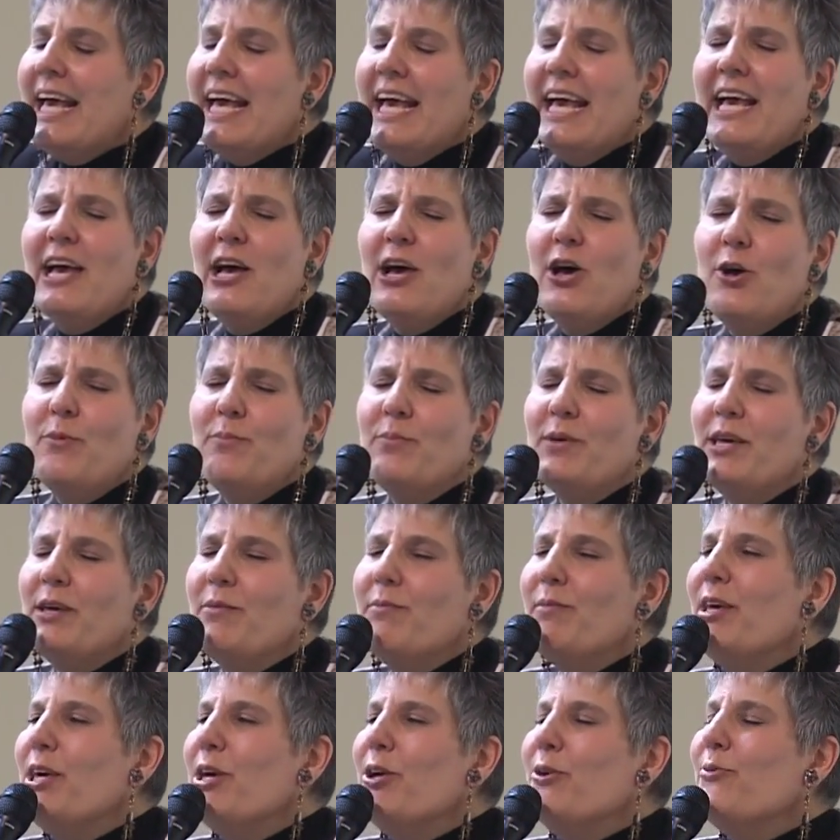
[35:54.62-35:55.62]

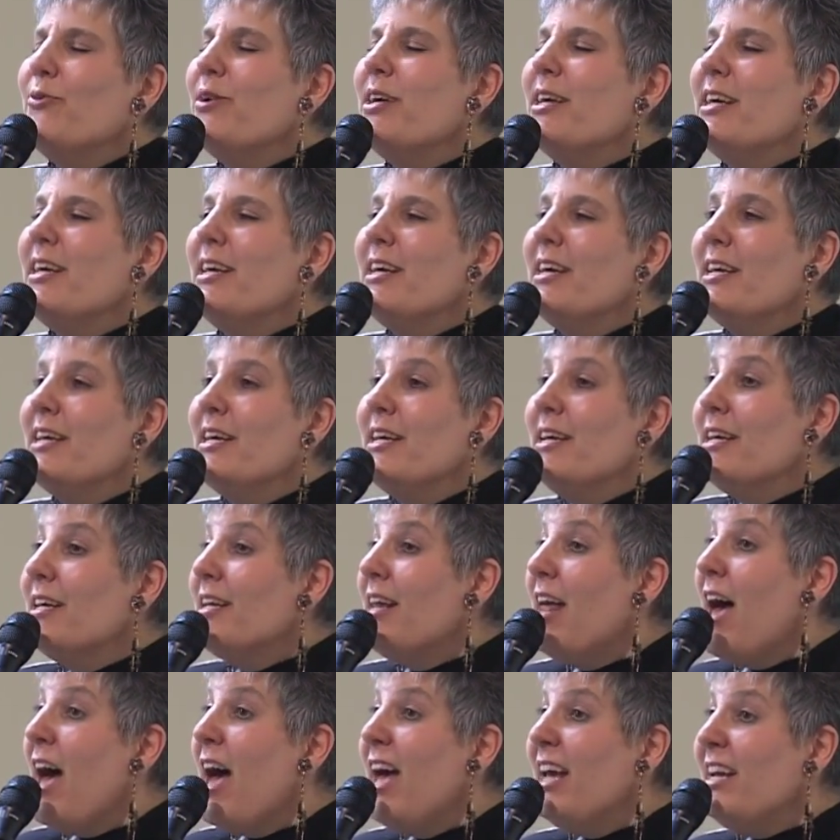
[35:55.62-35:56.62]
helping me
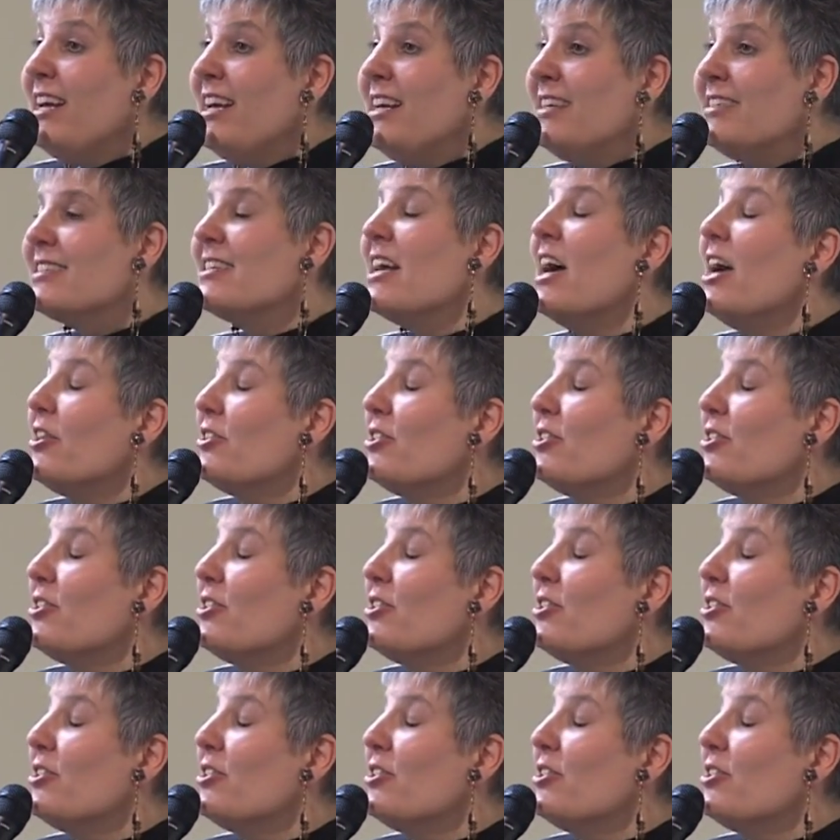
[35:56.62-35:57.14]
realize